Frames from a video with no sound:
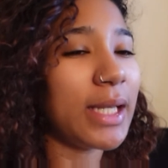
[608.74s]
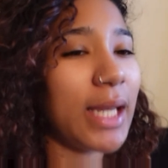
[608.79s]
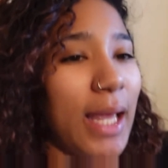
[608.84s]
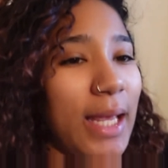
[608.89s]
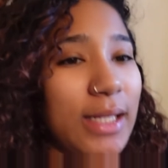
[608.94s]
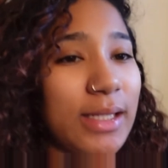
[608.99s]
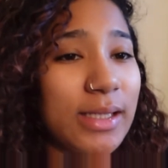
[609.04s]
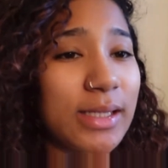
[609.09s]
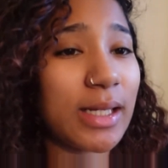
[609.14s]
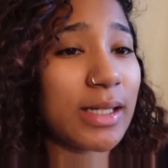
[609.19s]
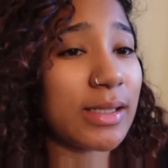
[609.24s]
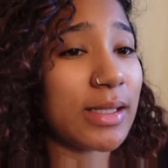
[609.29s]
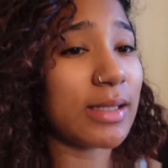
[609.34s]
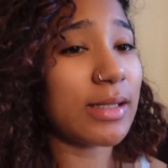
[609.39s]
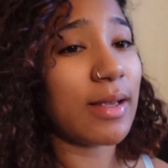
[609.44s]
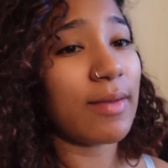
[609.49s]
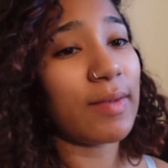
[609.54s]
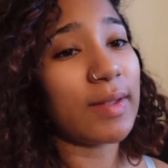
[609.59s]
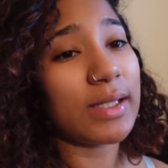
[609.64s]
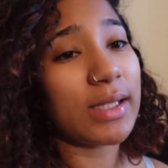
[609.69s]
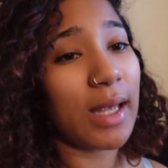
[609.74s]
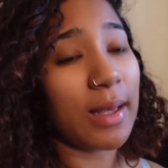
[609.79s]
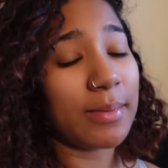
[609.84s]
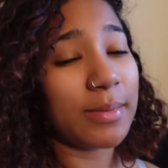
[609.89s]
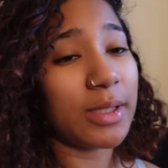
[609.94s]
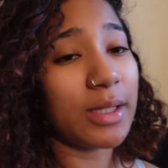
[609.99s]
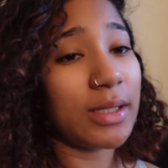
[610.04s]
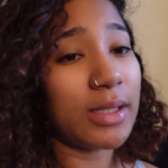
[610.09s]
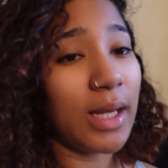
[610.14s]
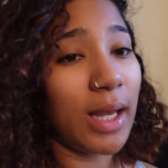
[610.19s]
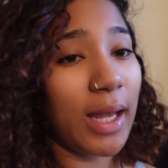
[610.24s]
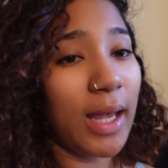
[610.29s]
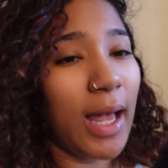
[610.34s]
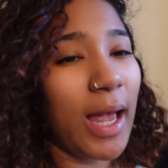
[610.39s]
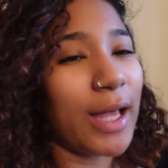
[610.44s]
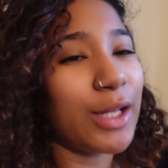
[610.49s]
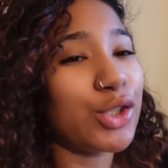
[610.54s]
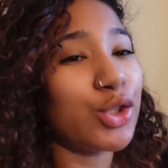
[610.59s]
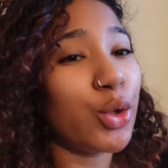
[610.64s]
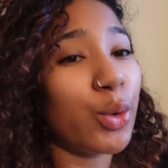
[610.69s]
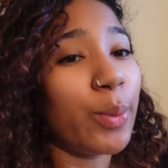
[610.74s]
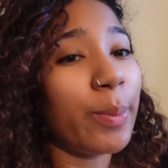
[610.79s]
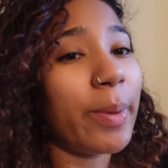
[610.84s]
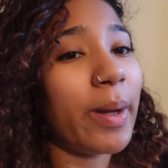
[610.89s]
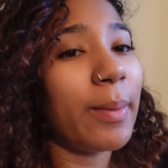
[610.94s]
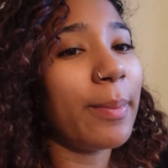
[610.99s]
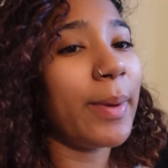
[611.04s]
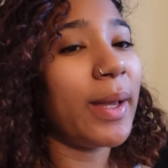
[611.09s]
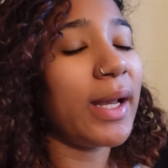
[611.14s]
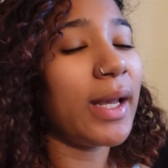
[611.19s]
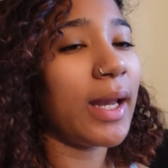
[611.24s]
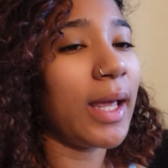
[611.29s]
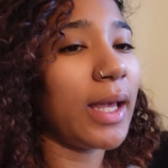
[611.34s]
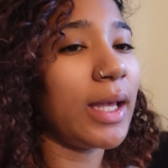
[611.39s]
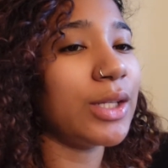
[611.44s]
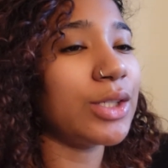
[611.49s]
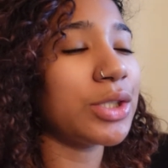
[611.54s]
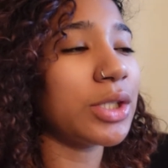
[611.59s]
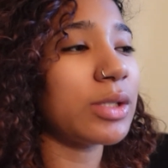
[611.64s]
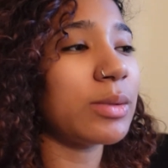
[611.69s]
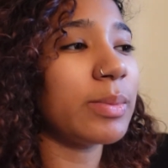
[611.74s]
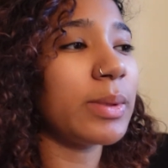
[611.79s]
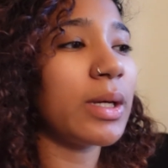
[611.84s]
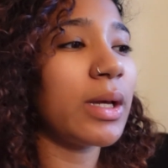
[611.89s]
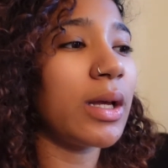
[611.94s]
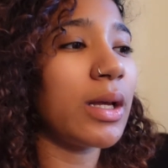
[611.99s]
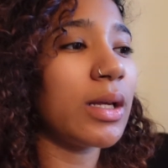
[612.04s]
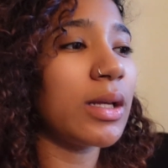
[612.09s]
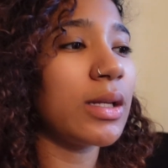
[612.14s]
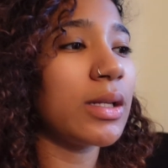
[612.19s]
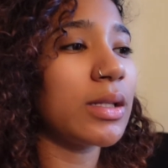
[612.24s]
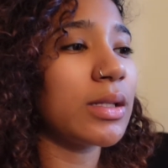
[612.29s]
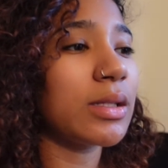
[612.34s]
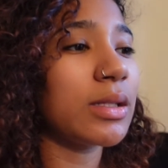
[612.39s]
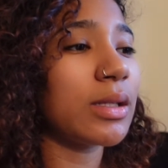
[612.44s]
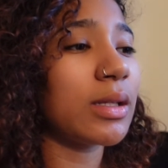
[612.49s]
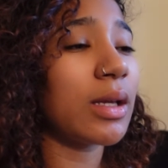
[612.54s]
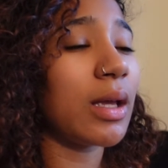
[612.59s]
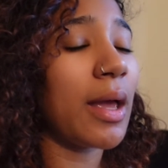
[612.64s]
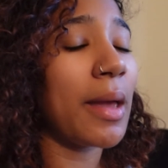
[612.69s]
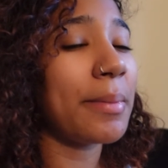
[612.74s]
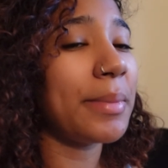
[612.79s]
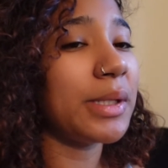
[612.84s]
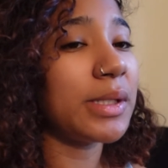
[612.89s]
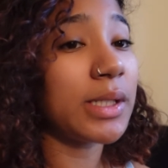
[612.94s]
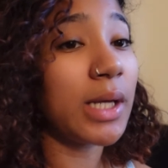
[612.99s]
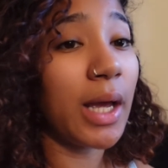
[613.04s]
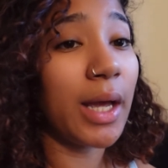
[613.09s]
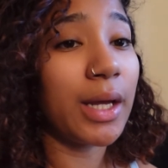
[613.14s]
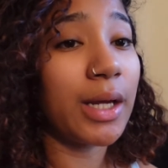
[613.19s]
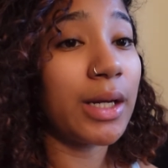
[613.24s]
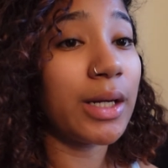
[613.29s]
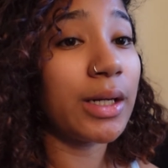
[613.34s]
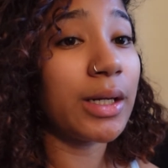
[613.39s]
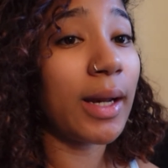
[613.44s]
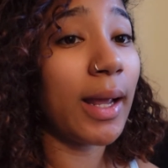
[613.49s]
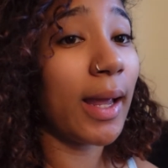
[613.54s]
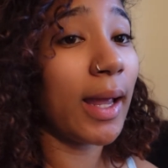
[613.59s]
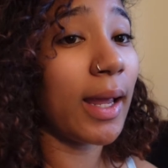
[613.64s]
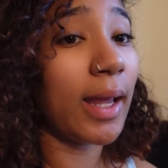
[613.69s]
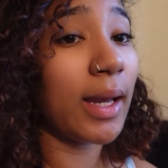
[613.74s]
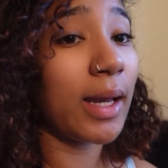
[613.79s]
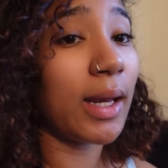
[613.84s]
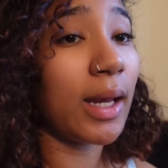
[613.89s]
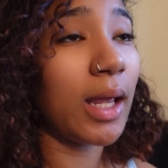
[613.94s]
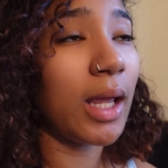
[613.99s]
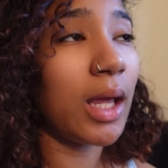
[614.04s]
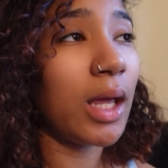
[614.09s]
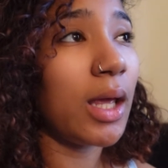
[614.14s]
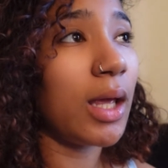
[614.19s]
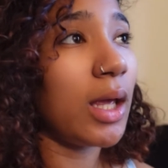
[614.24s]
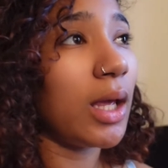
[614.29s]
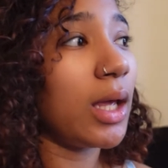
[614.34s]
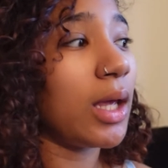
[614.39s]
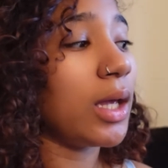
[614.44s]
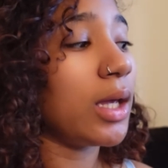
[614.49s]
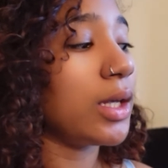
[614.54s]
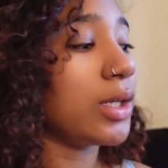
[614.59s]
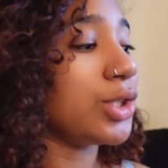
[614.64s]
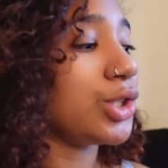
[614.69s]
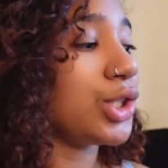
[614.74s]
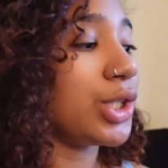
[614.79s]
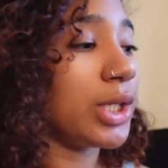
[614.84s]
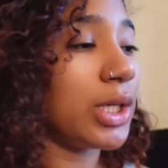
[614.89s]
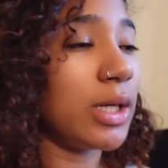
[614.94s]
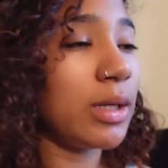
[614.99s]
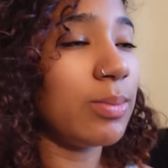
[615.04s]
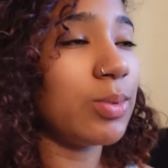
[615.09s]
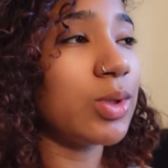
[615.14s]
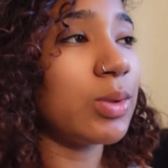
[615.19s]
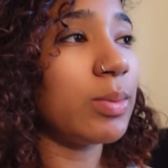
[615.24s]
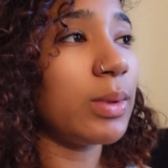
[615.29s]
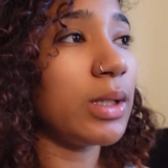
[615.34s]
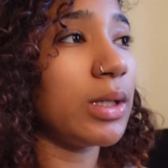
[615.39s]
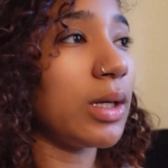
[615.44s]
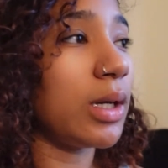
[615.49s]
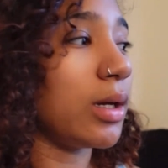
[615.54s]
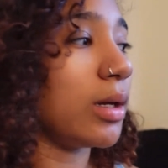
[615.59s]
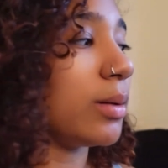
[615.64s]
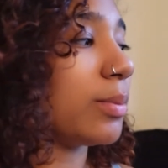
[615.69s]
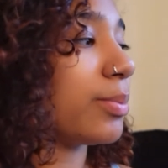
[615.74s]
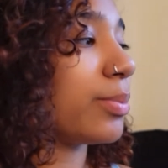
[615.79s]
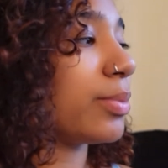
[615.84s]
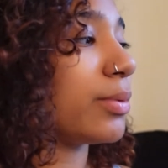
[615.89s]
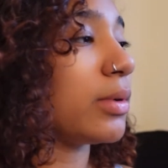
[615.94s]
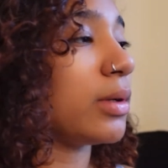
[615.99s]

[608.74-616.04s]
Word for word: like six to seven times a day. I don't pump at night just because I would be tired and she keeps me up.